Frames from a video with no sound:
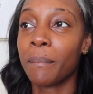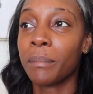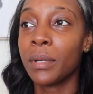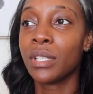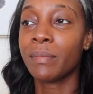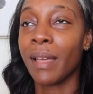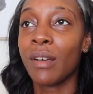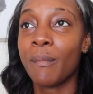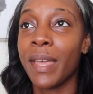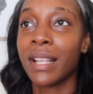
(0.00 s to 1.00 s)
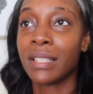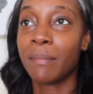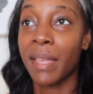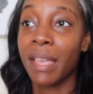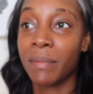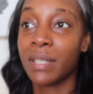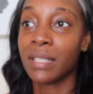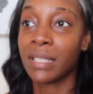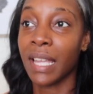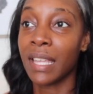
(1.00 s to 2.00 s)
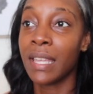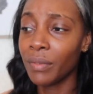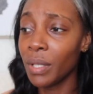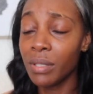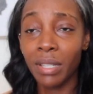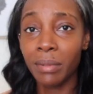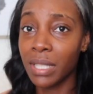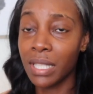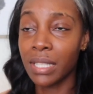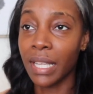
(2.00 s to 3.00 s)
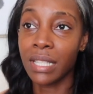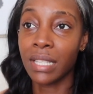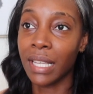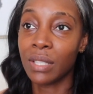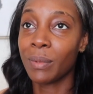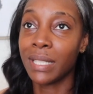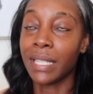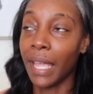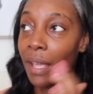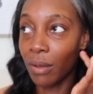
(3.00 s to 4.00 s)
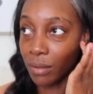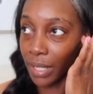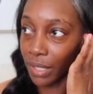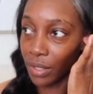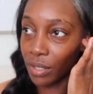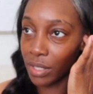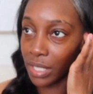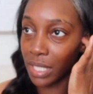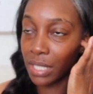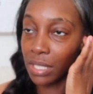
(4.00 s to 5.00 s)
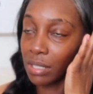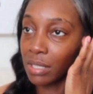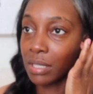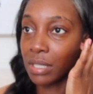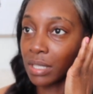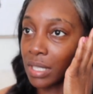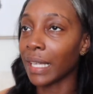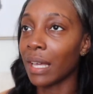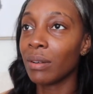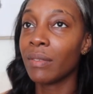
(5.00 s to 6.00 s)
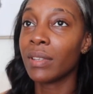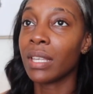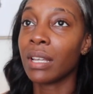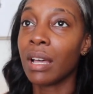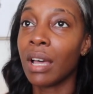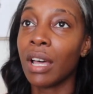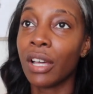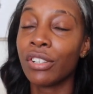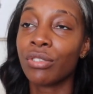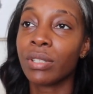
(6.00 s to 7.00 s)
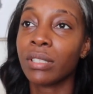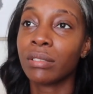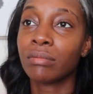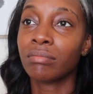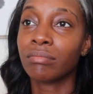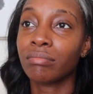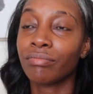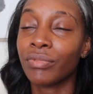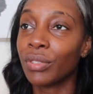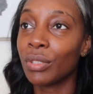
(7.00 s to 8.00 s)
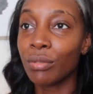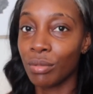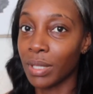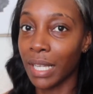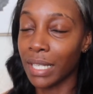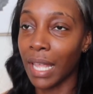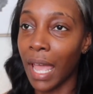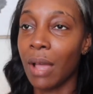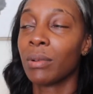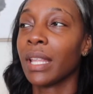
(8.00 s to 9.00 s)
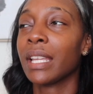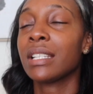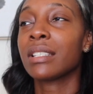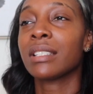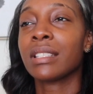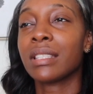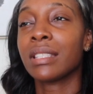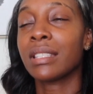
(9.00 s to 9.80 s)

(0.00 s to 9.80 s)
push them out back to back because like views and everything is like it's went down. Like I don't even get 100 views like in an hour. Like it's just